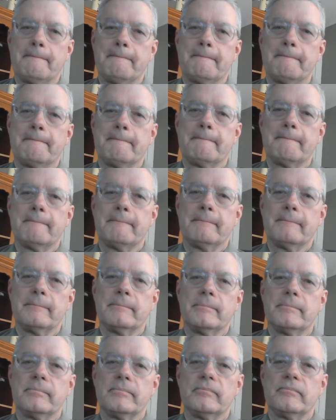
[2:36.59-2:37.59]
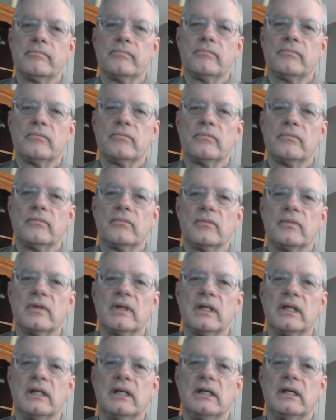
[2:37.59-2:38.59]

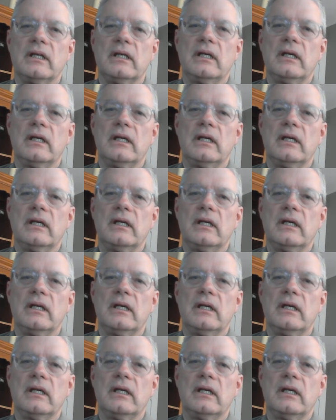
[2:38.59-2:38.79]
Nobody speaks.